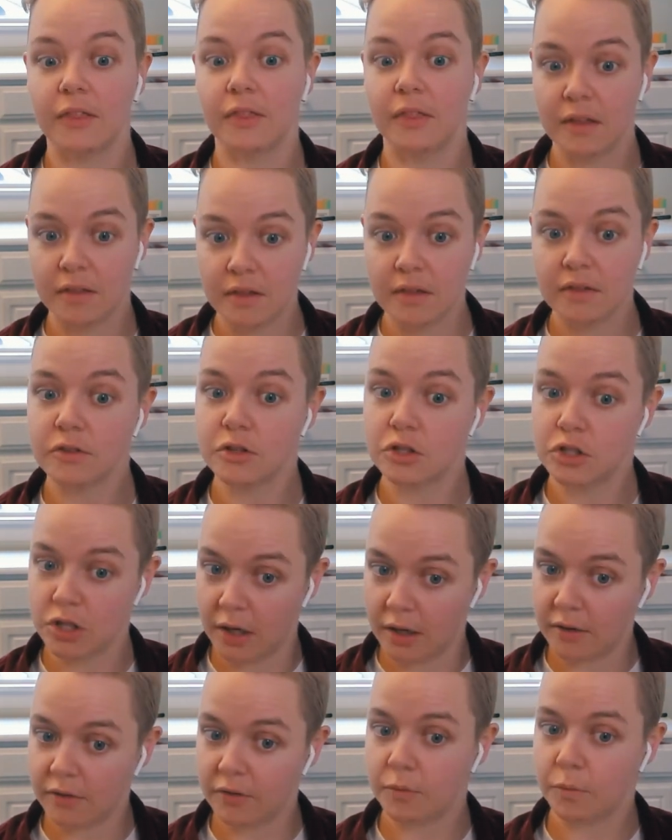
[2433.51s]
this is
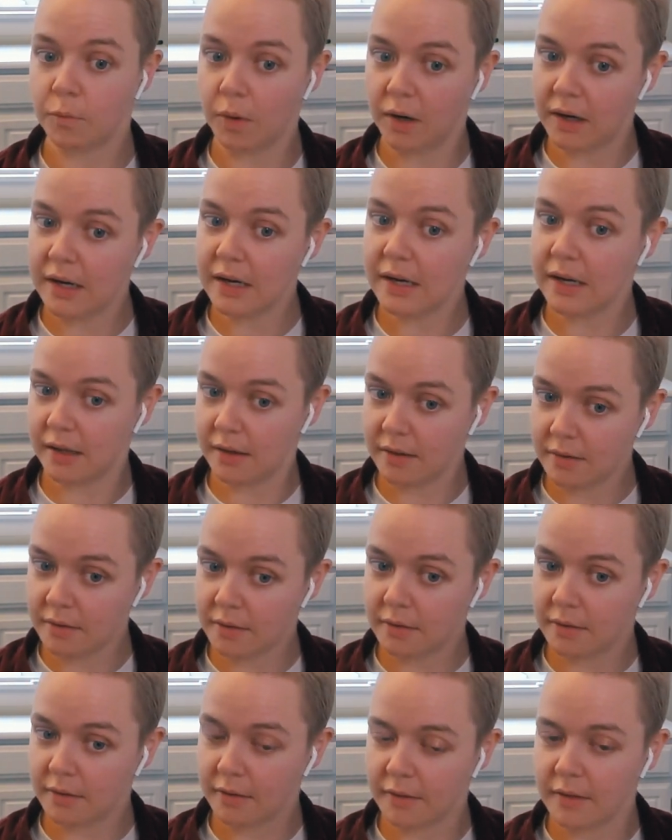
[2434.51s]
just what it is